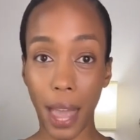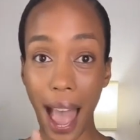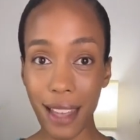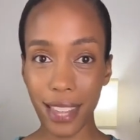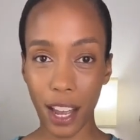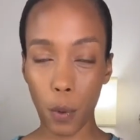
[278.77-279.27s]

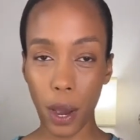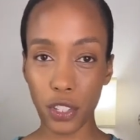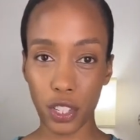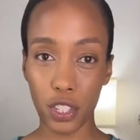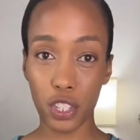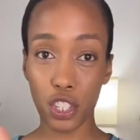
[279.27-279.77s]
ask that
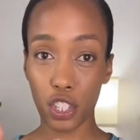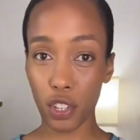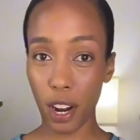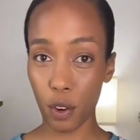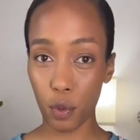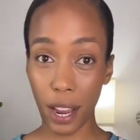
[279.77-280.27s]
question to just
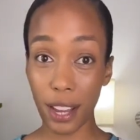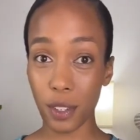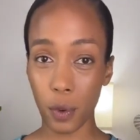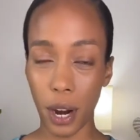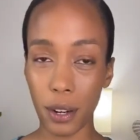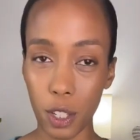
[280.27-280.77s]
try to raise
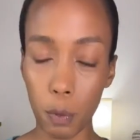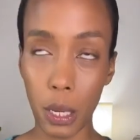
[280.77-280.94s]
awareness,